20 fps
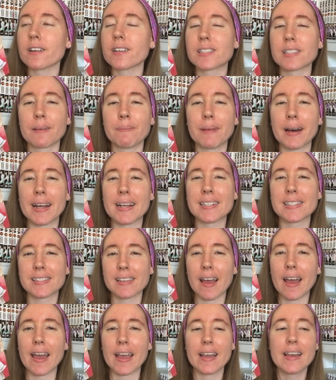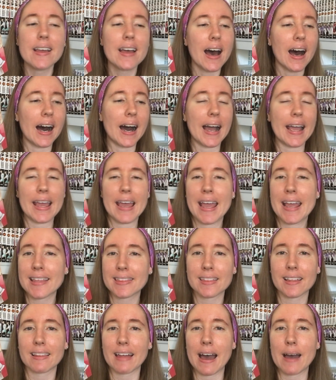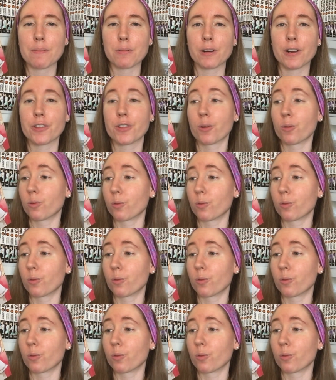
somebody say, I hate the labyrinth,